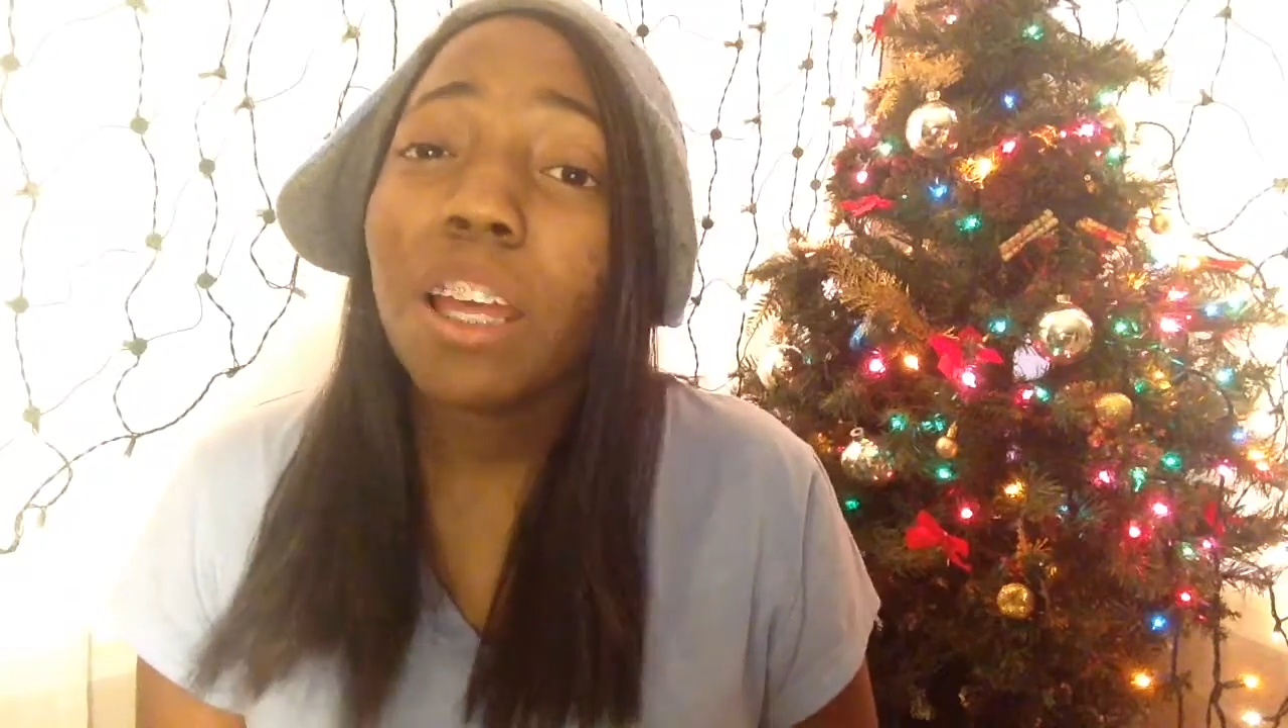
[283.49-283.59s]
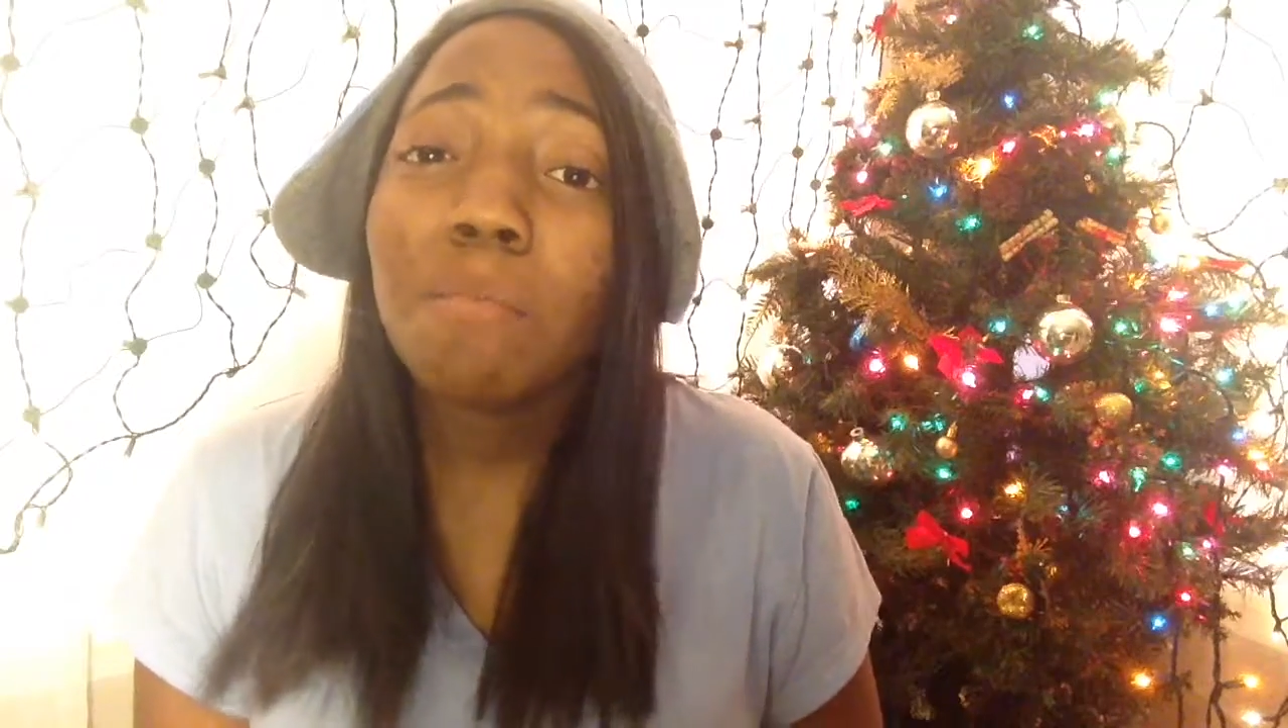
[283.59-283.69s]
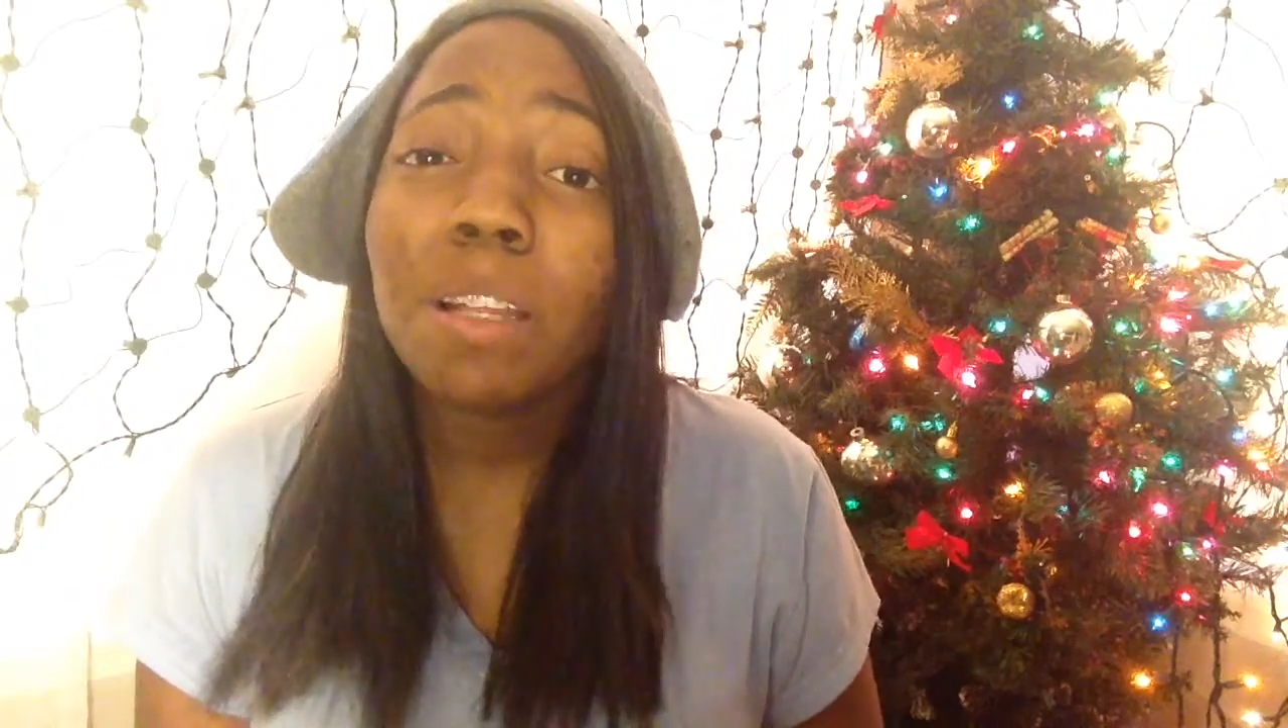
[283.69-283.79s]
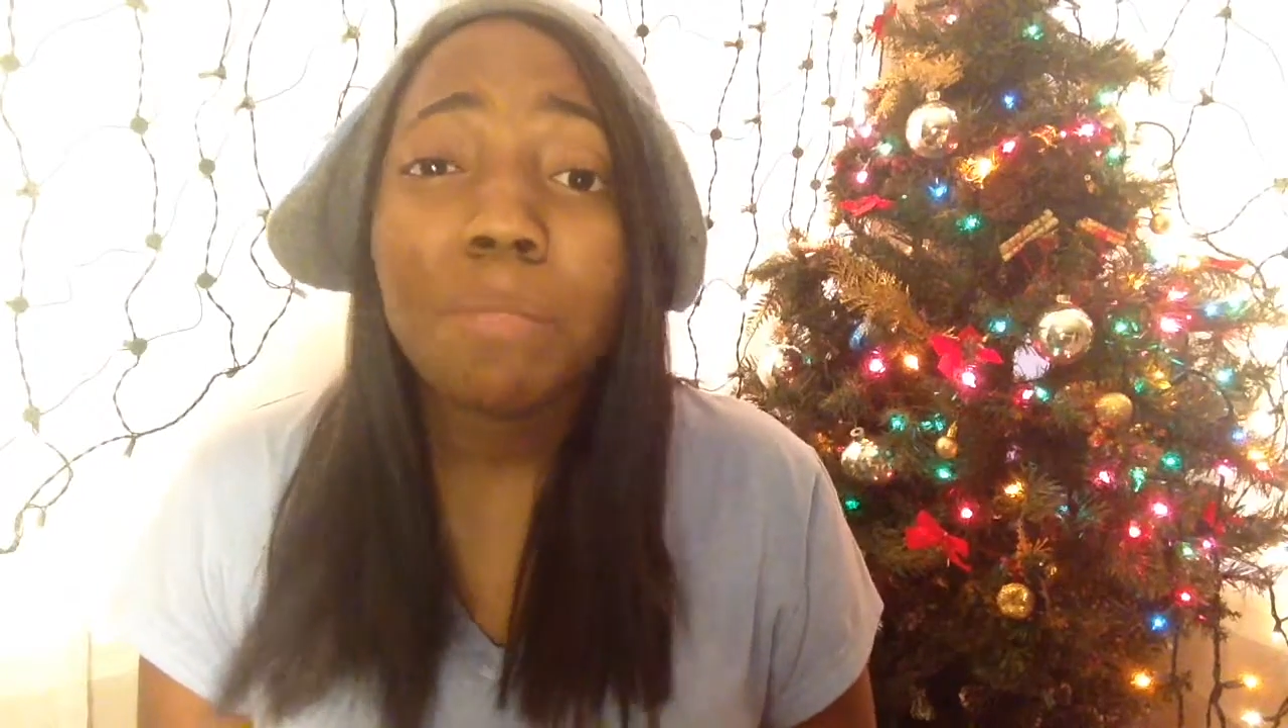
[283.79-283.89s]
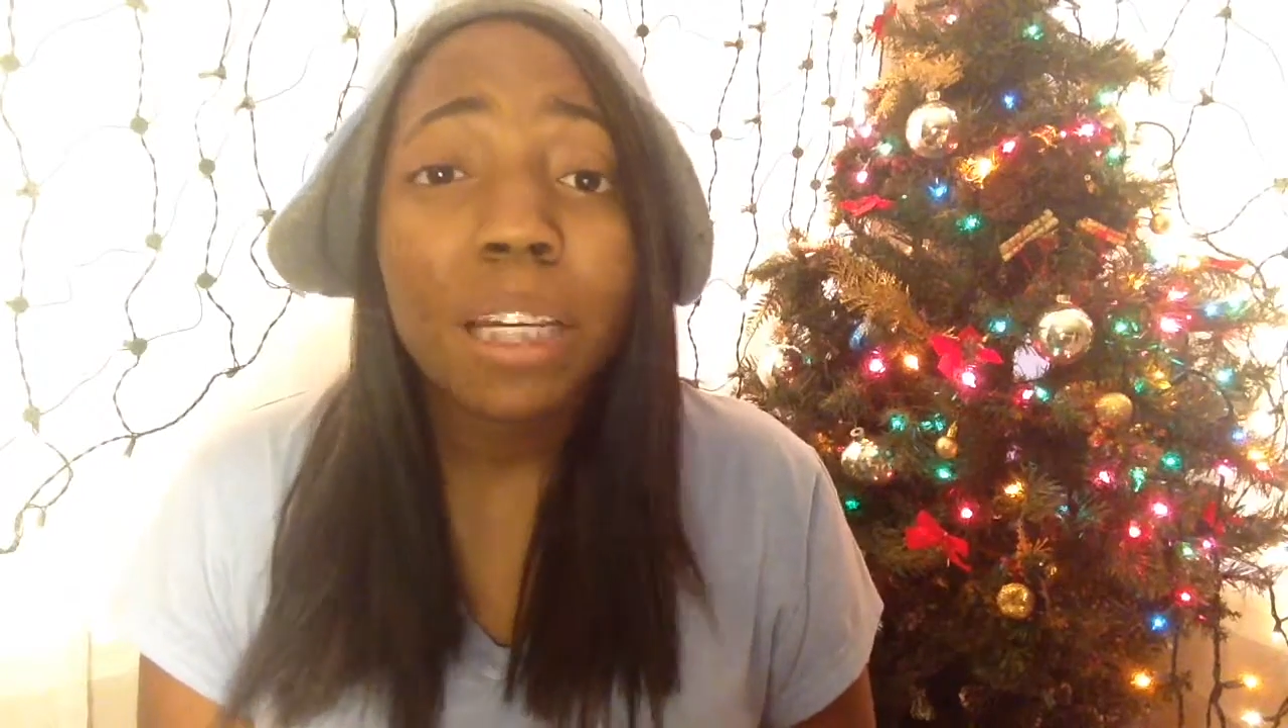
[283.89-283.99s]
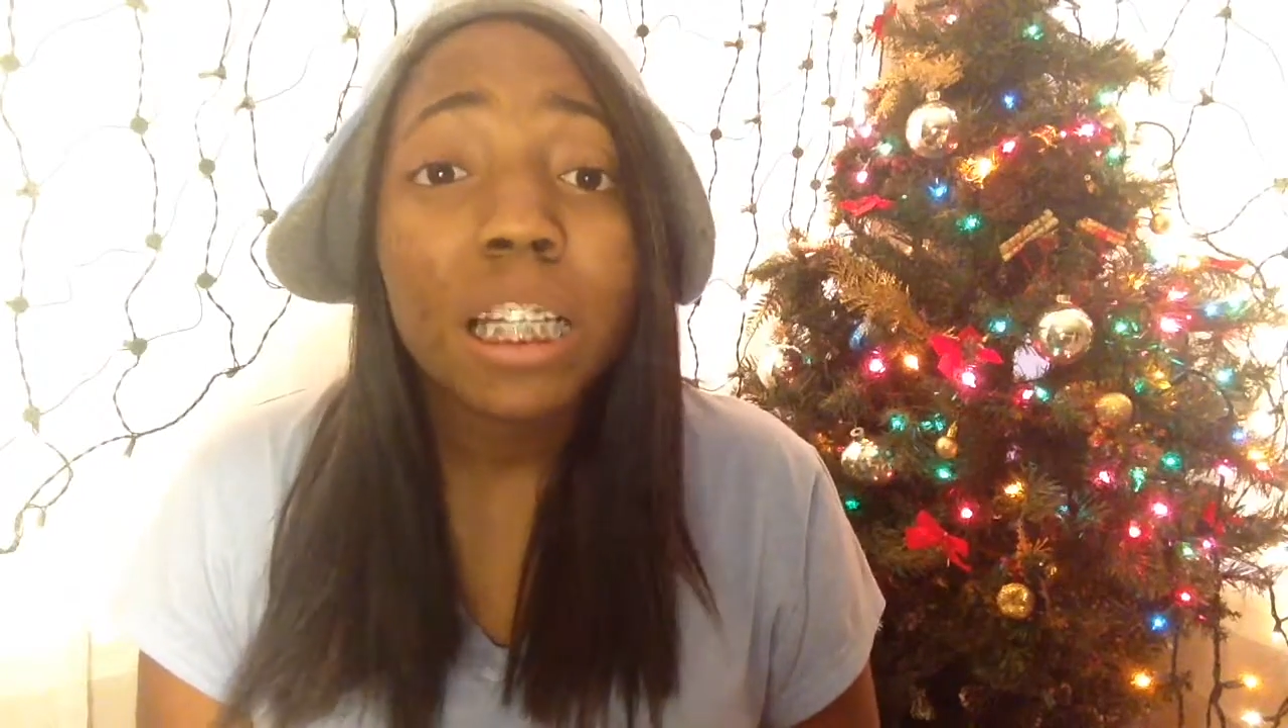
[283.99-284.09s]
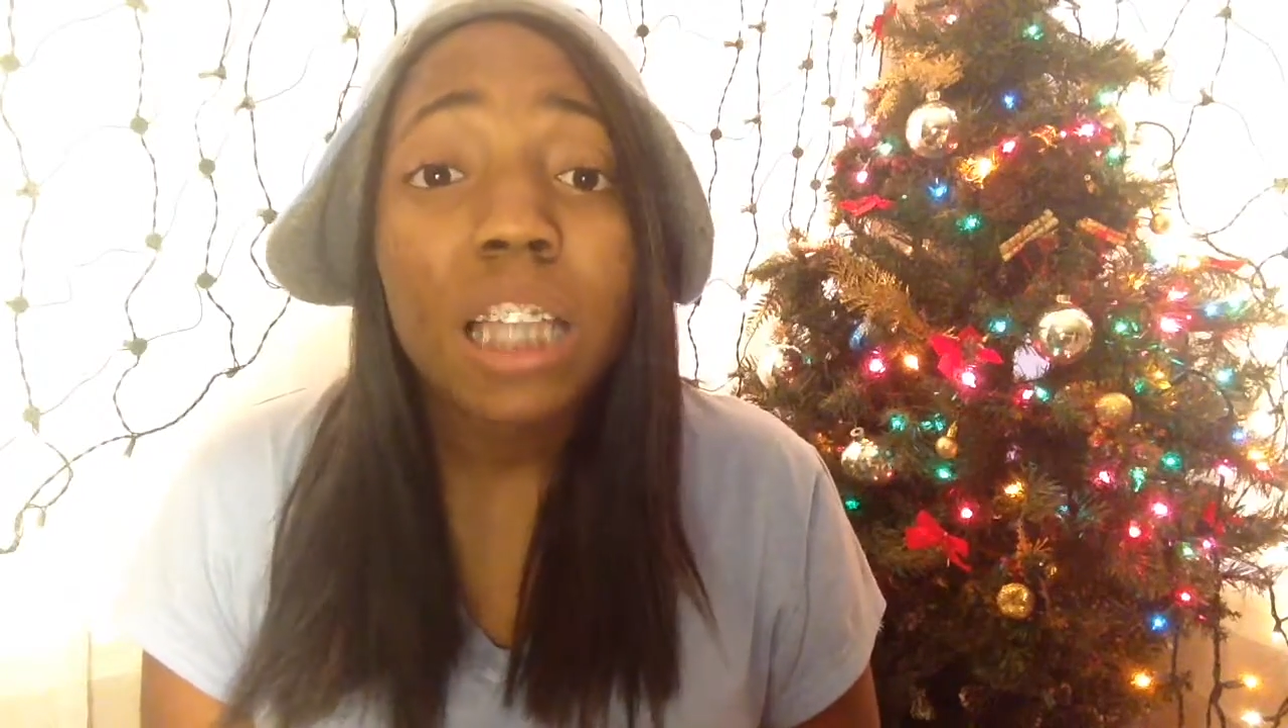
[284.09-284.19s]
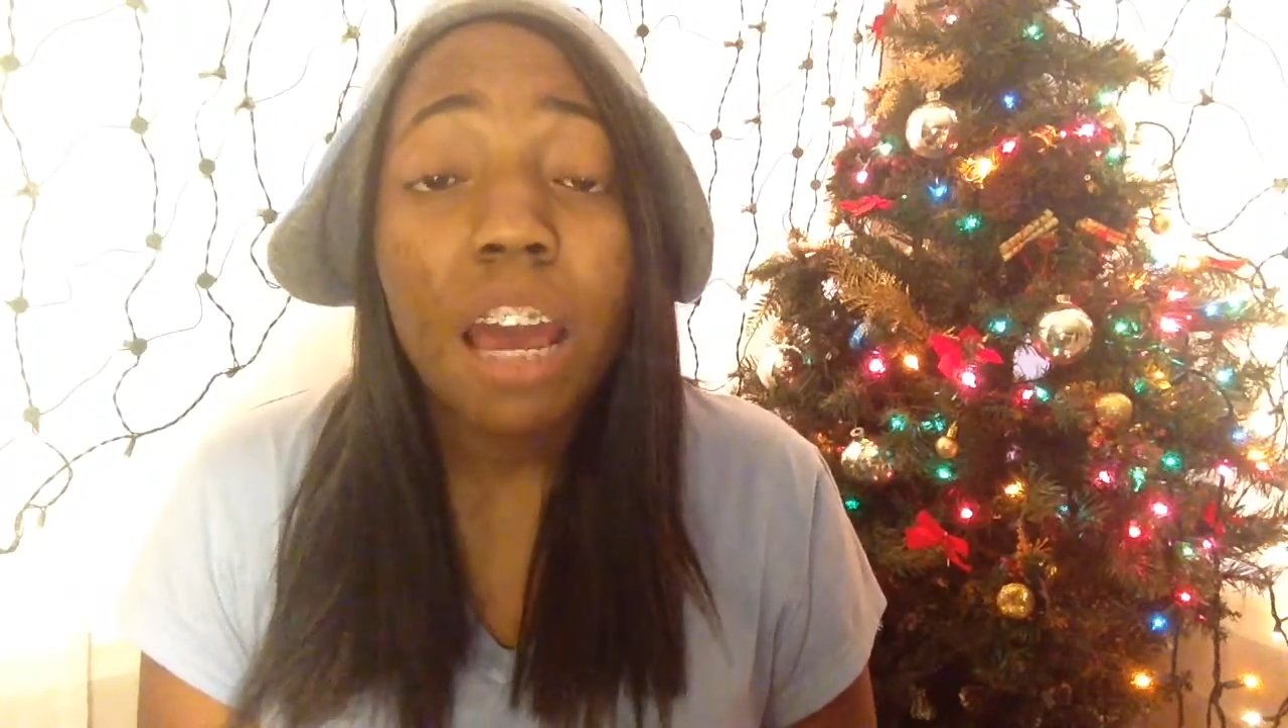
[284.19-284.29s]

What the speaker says: family means